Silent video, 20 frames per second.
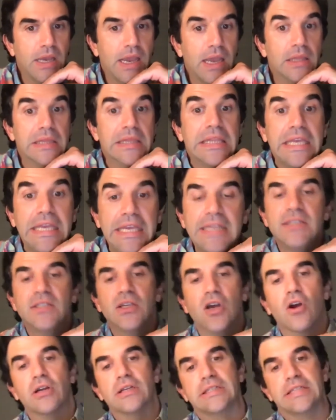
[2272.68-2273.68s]
leads
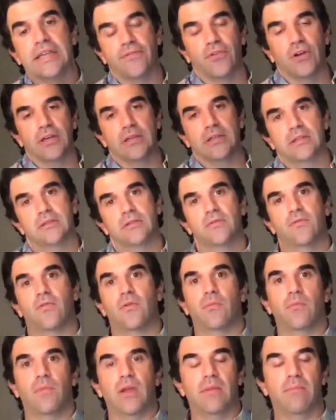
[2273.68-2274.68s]
are different
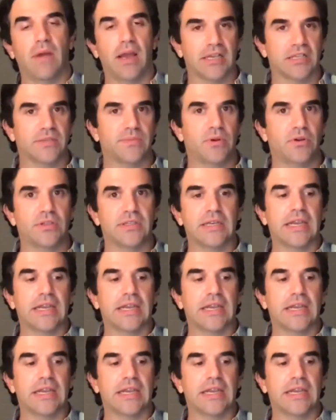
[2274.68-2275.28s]
from in my experience.